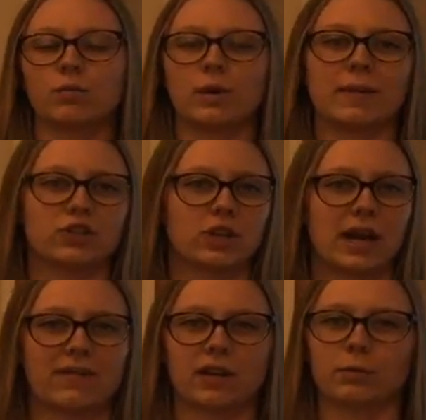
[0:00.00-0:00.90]
We mentioned
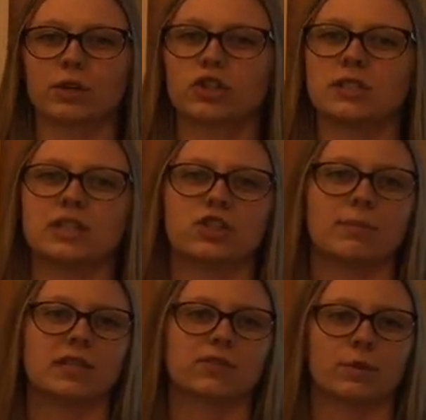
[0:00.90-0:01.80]
having emergency
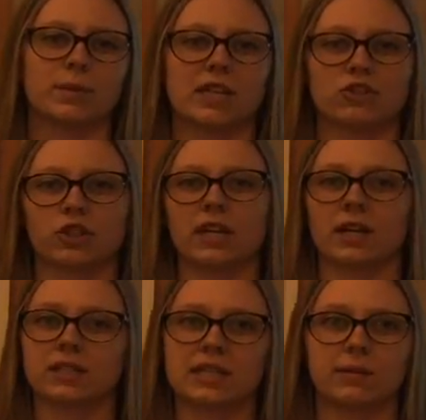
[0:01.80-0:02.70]
shipments for potentially
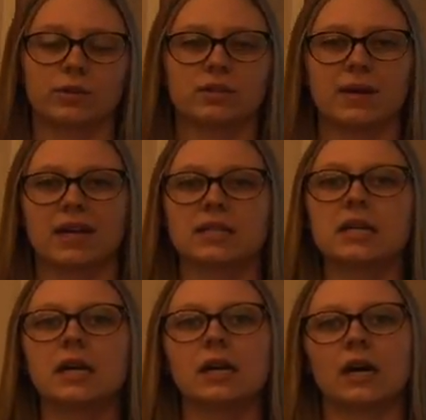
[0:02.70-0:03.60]
unstable demand,
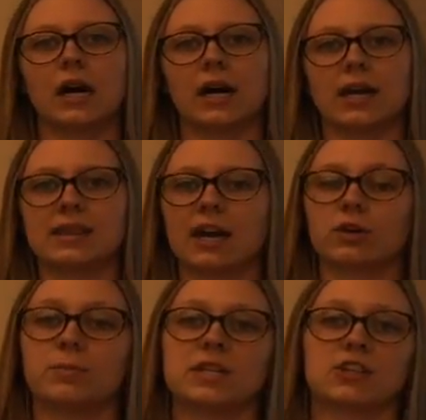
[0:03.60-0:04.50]
and that
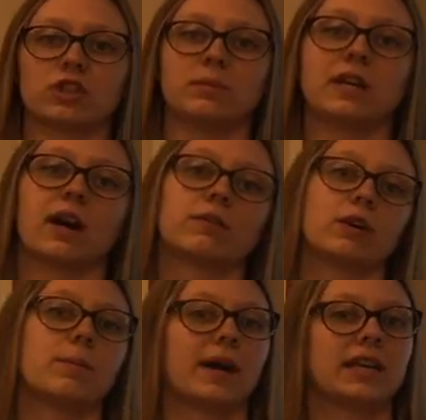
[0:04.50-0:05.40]
could potentially be
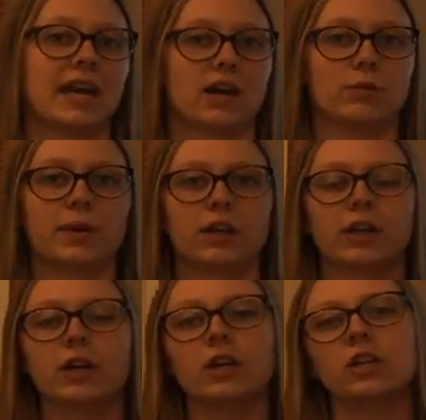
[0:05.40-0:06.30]
covered by
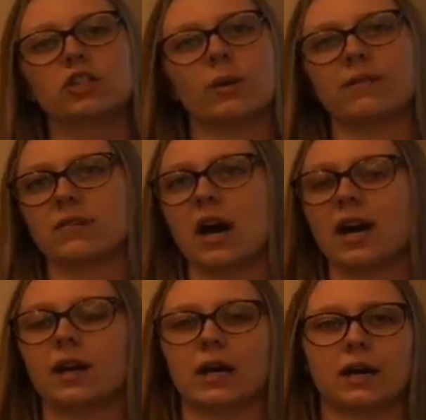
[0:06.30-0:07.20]
Caterpillar. So if
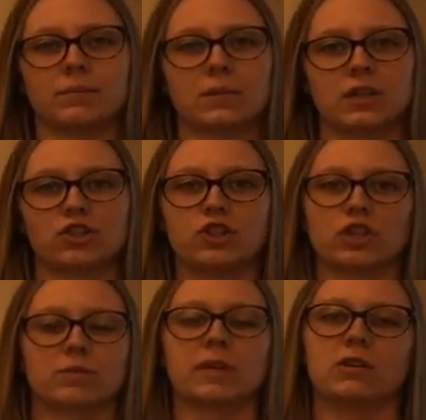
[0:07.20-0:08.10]
not, it should
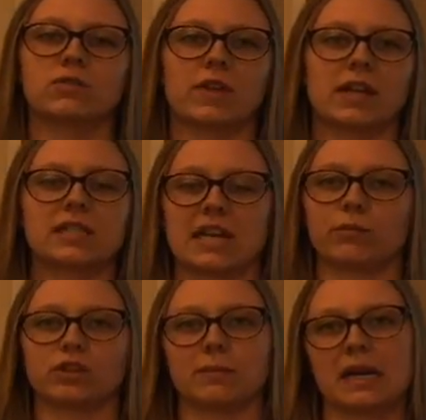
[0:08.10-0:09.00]
just be used for that
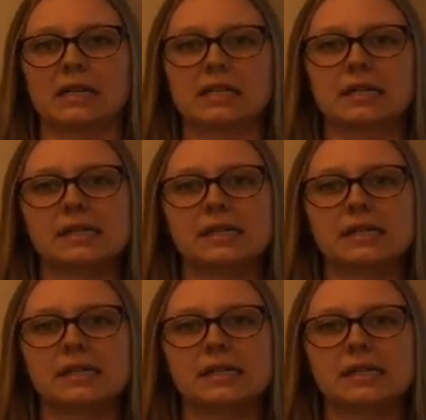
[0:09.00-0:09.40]
stable demand.